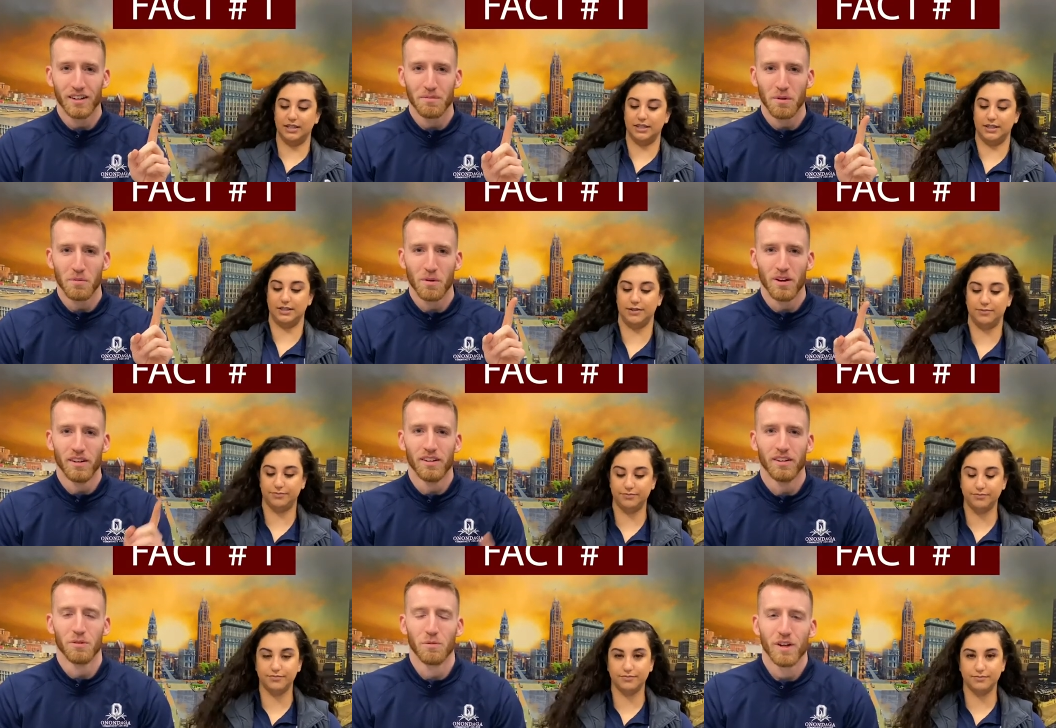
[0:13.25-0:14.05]
Speaker 1: number one,
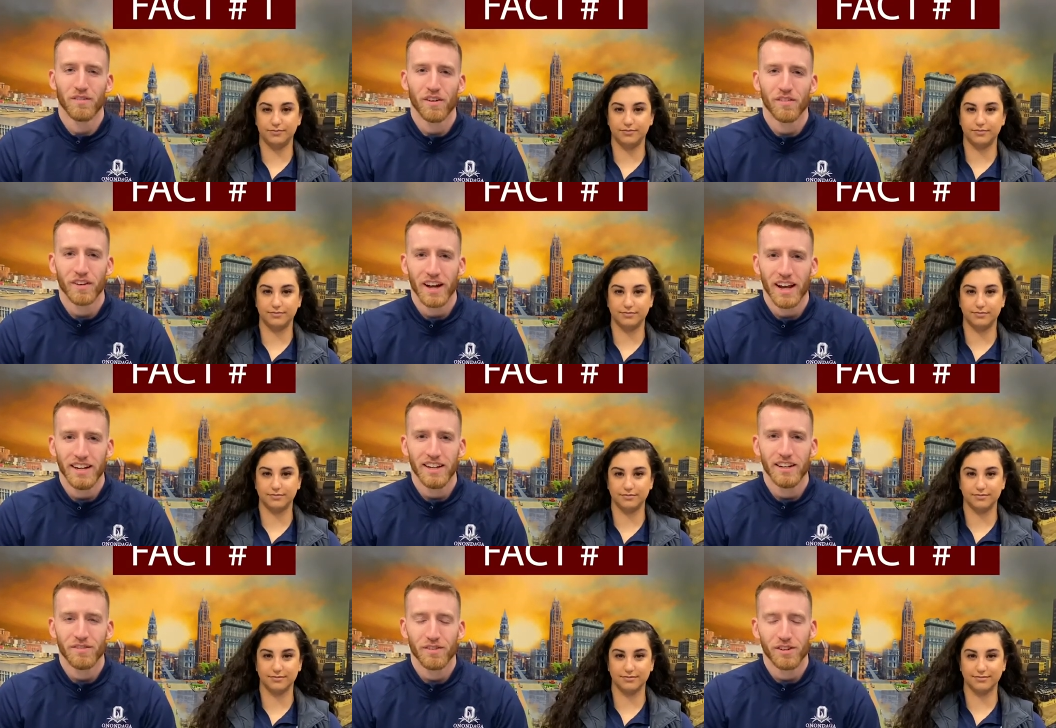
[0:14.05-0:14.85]
we have over
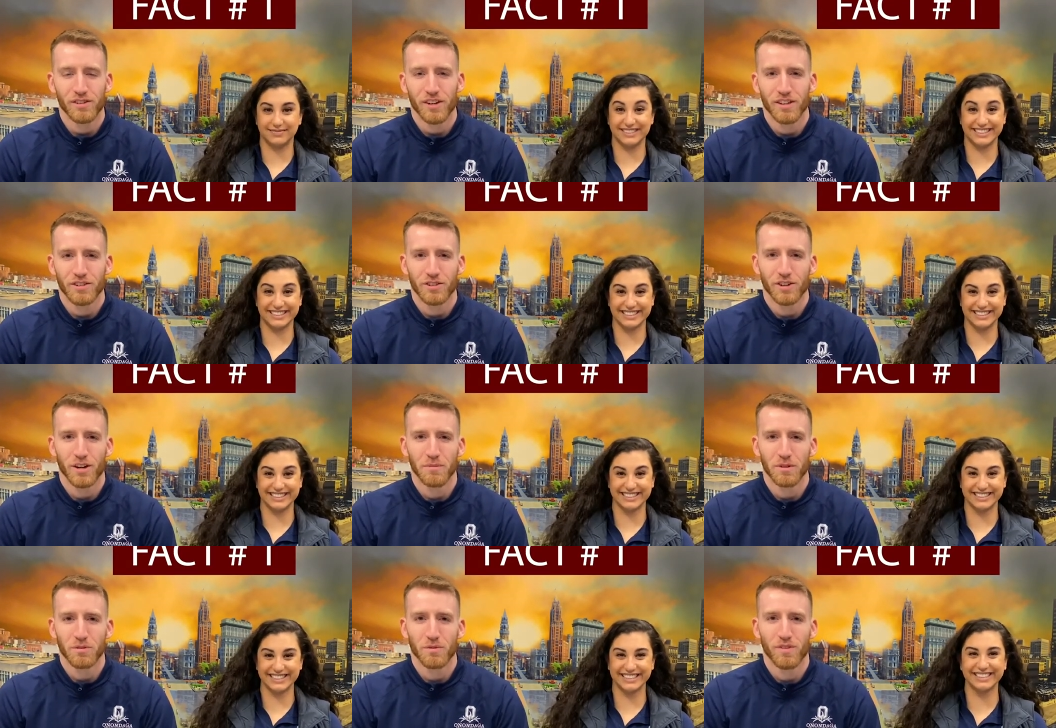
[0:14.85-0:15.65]
80 different transfer
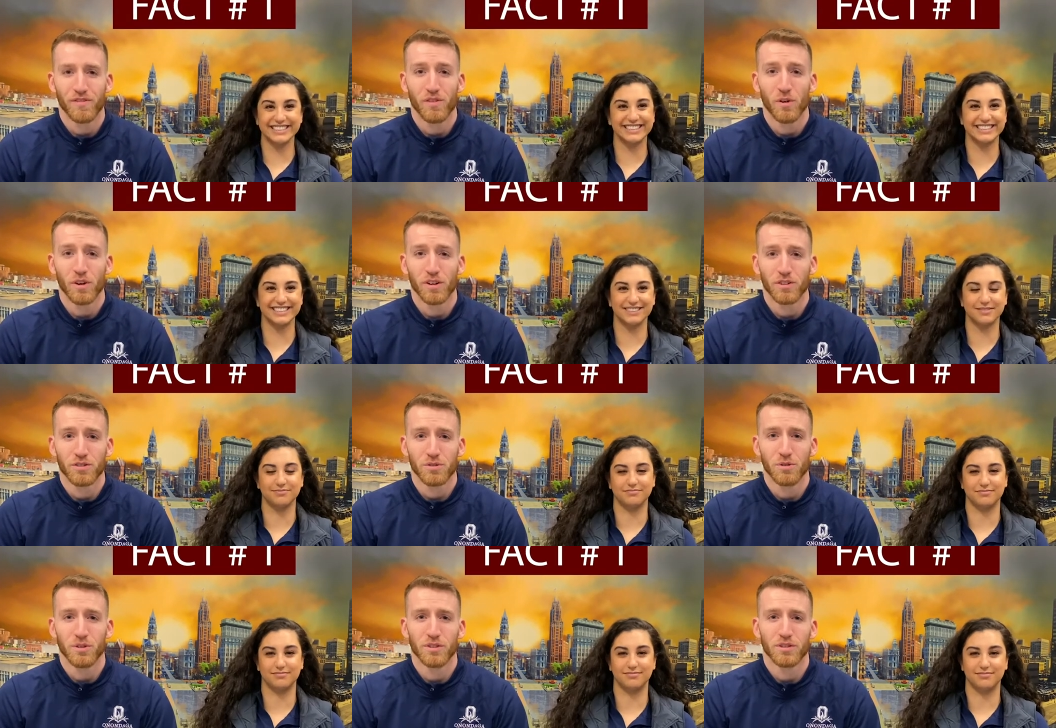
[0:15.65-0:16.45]
agreements with four-year
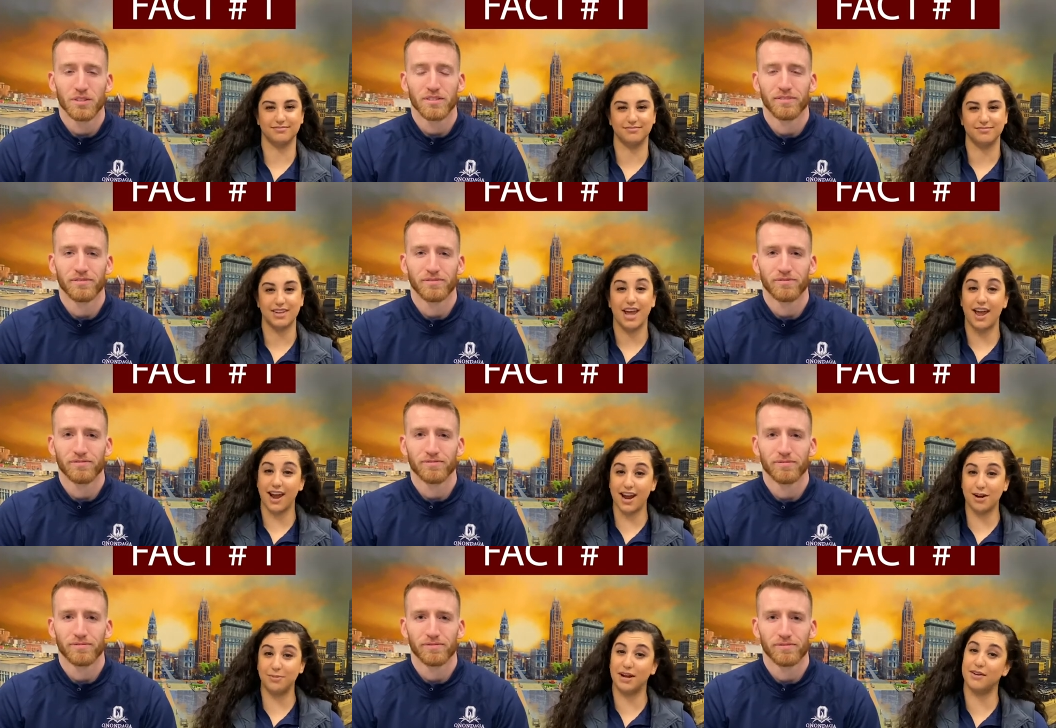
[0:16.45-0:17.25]
schools.
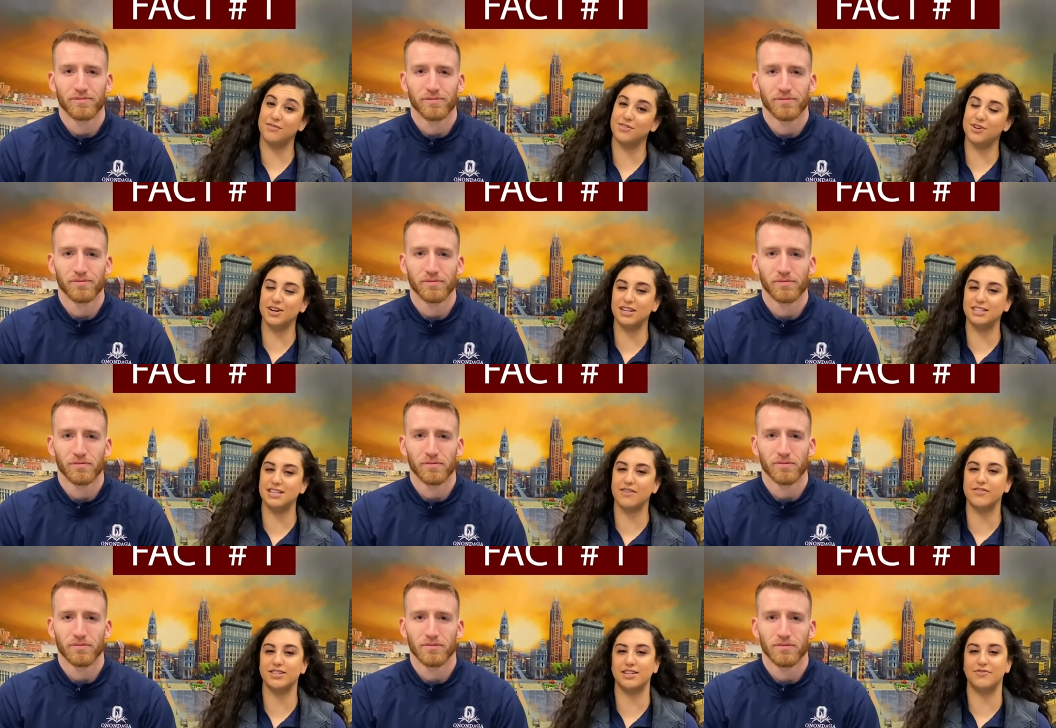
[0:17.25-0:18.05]
Speaker 2: And we have
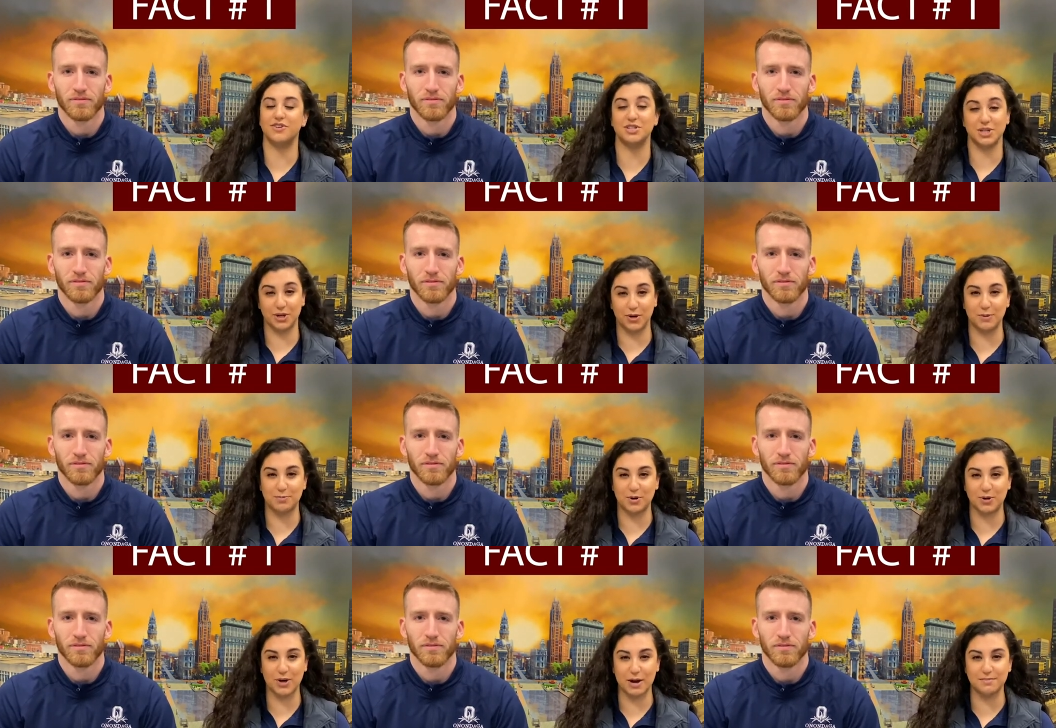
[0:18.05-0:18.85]
37 different degree
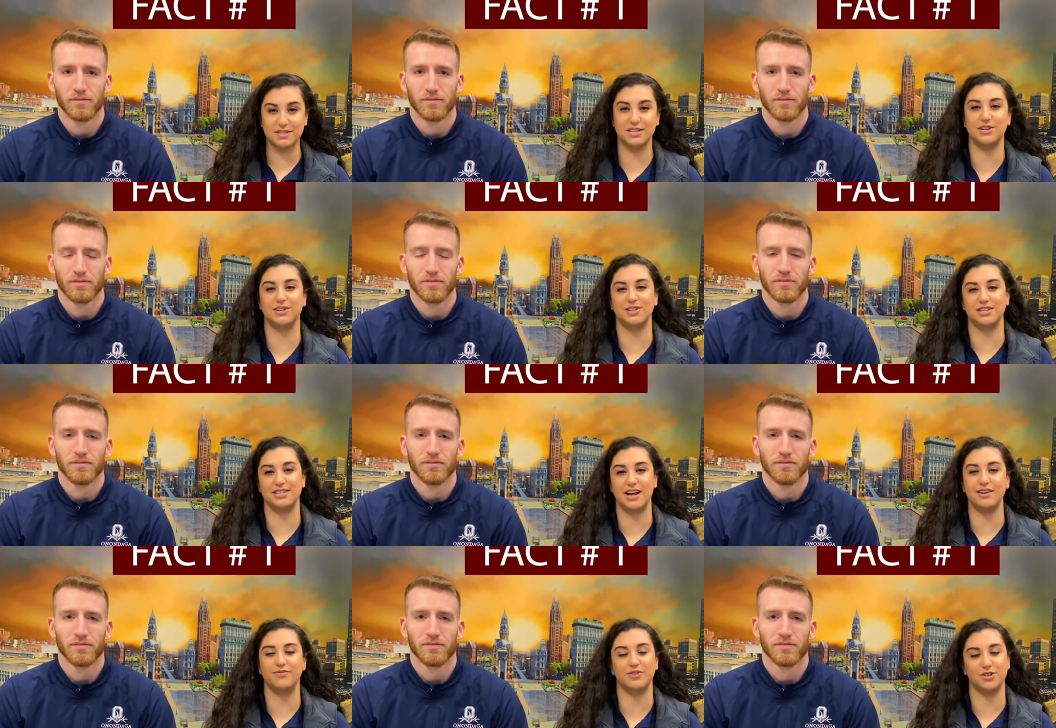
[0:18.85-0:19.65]
programs that are
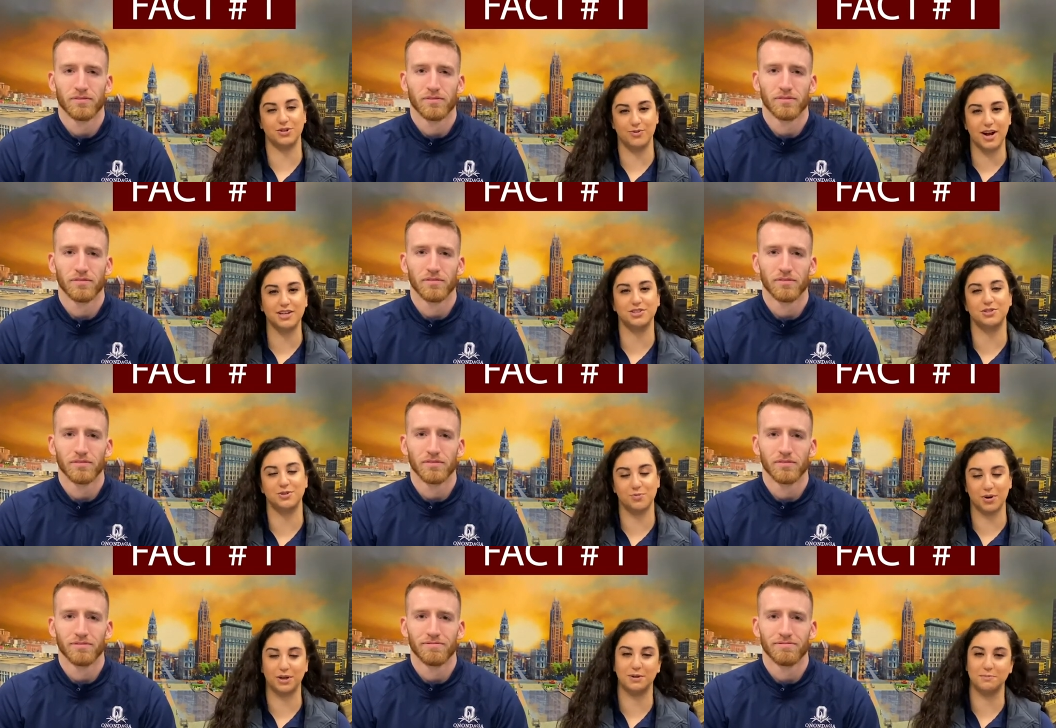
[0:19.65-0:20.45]
designed for
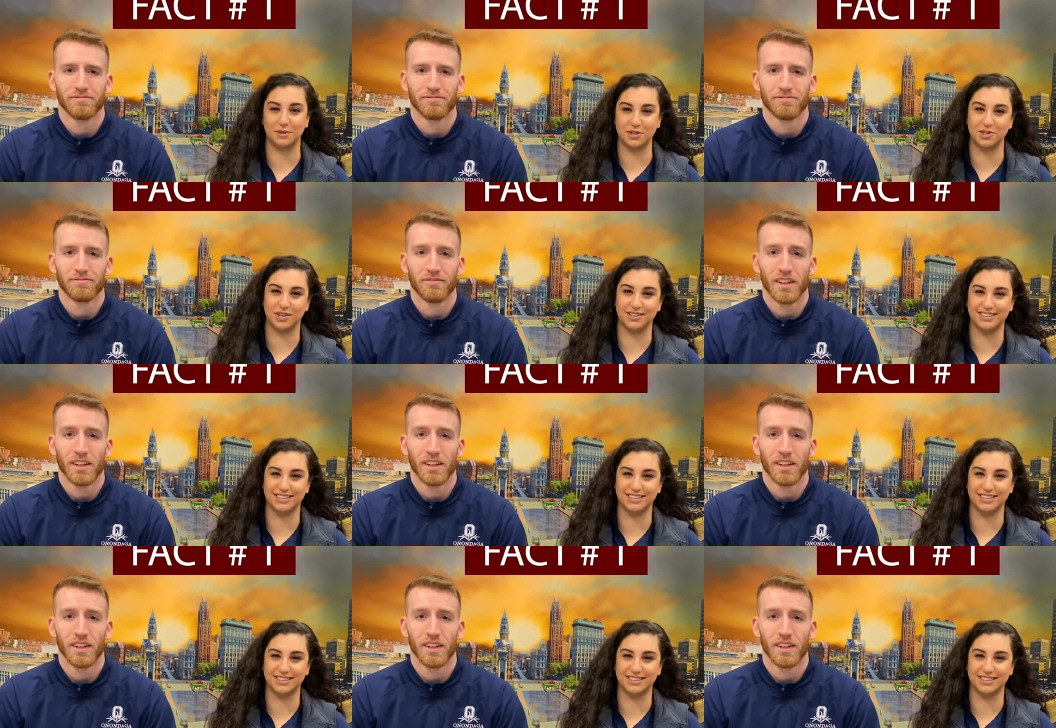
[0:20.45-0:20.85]
direct-to-work completion.